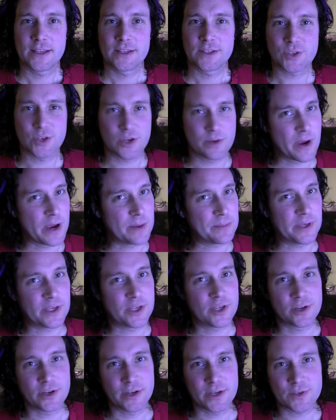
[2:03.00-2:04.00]
So you might be
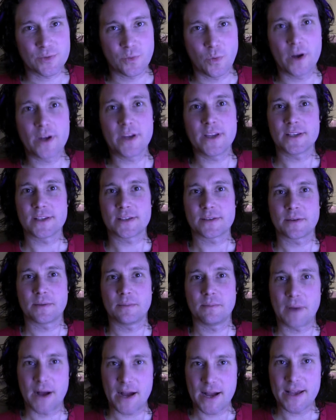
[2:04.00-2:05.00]
curious, what is
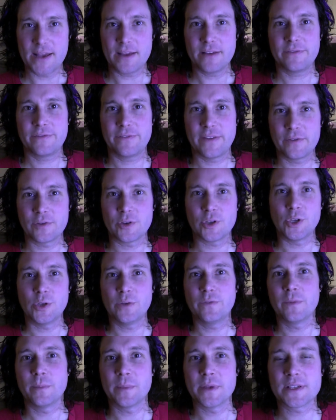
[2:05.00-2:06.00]
my favorite
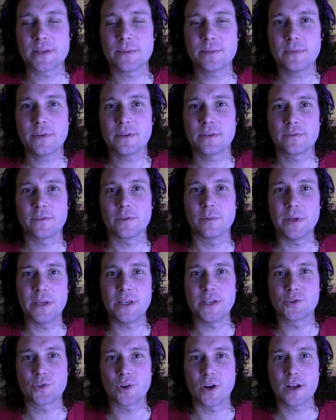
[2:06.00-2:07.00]
euphemism for
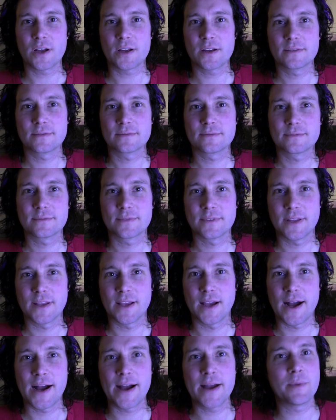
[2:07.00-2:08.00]
being drunk?
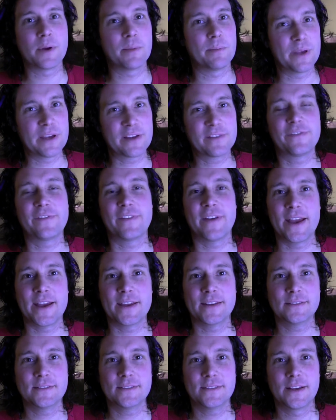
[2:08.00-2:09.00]
I'm a big
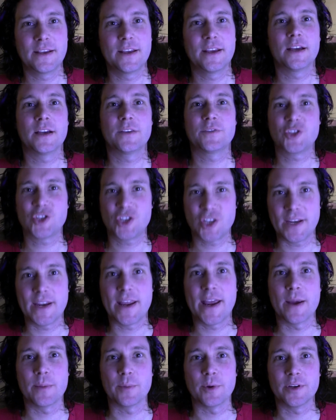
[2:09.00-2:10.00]
fan of shit
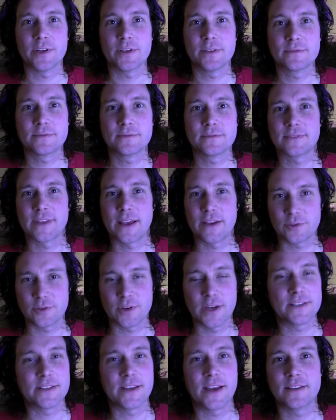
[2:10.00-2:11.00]
hammered. Have a
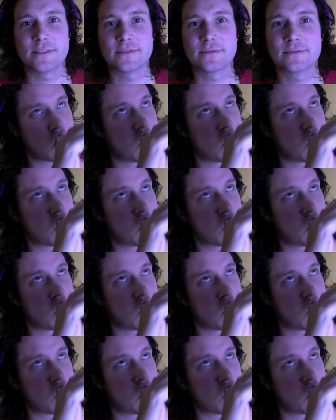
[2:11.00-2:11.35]
great day.